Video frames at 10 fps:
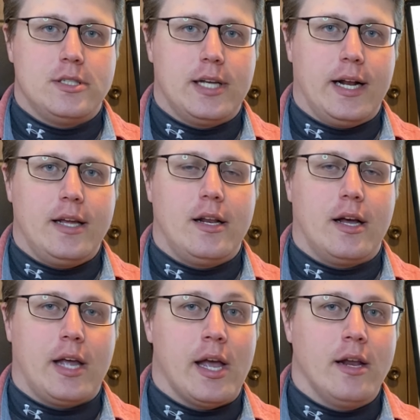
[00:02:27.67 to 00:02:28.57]
it
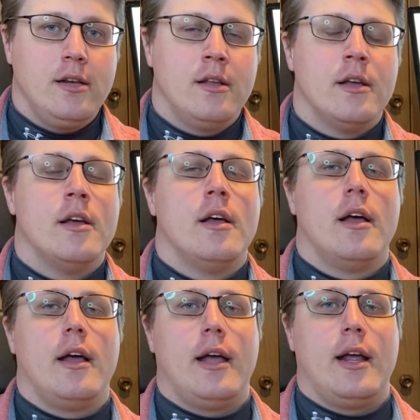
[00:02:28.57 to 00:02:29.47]
again
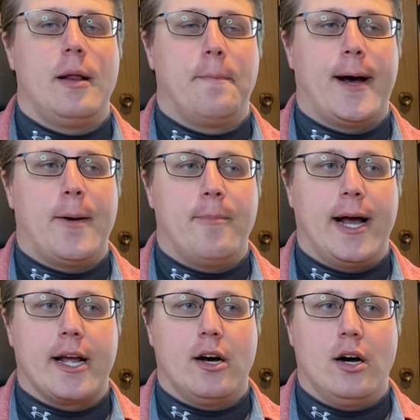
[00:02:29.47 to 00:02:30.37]
and it popped
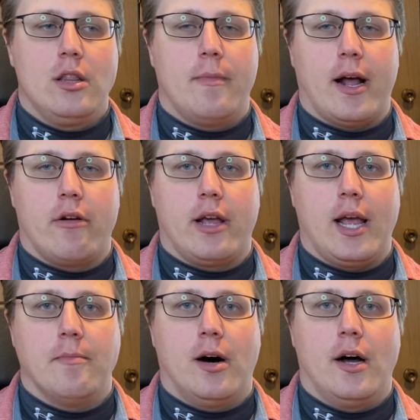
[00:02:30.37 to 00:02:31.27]
back on, the battery
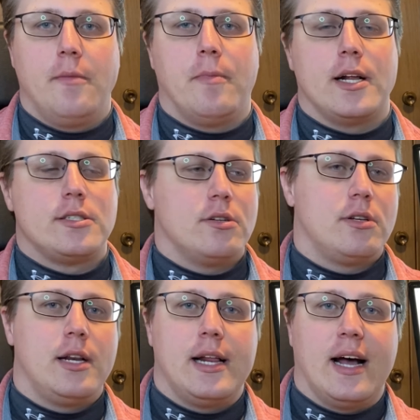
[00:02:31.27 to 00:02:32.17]
came on, but I still
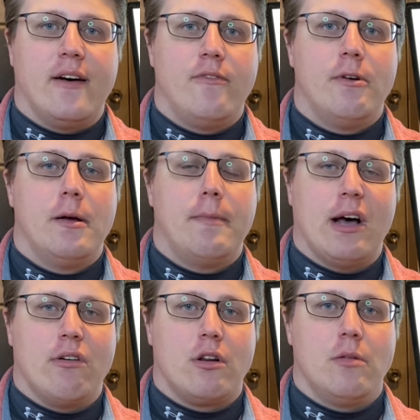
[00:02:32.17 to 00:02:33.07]
didn't have
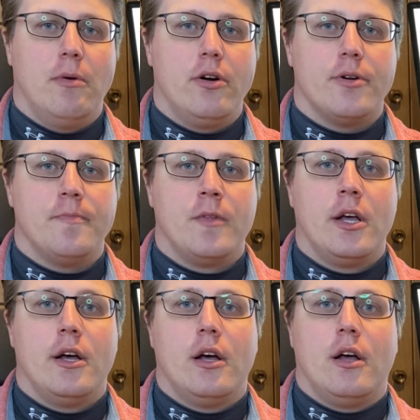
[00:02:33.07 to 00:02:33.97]
power to the motor.
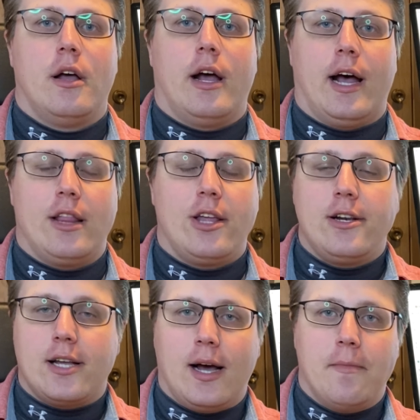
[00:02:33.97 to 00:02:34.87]
At that
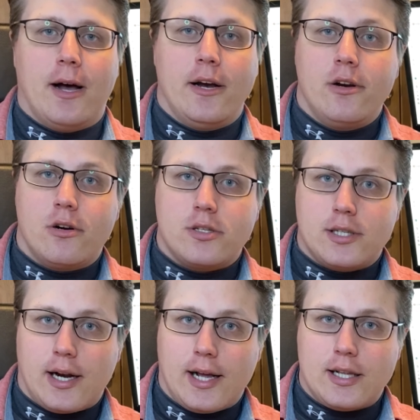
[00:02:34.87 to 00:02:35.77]
time, I noticed
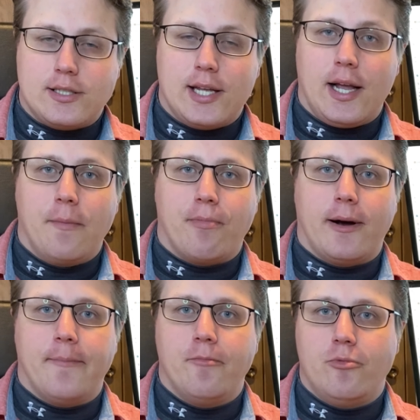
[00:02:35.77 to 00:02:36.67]
that I had a second
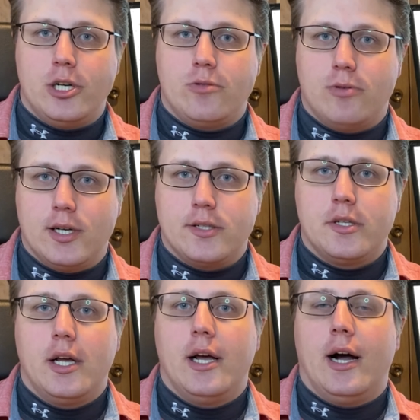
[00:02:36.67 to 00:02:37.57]
problem, which was
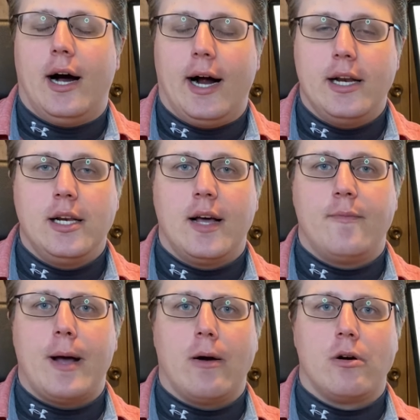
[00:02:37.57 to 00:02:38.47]
I didn't have
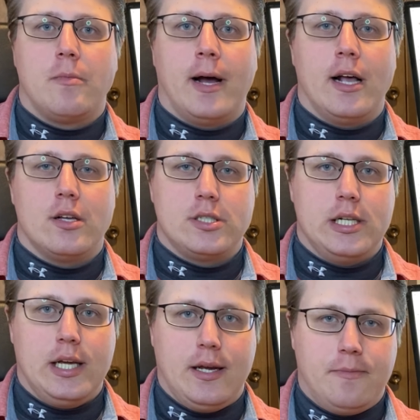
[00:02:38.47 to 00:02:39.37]
power to my LCD.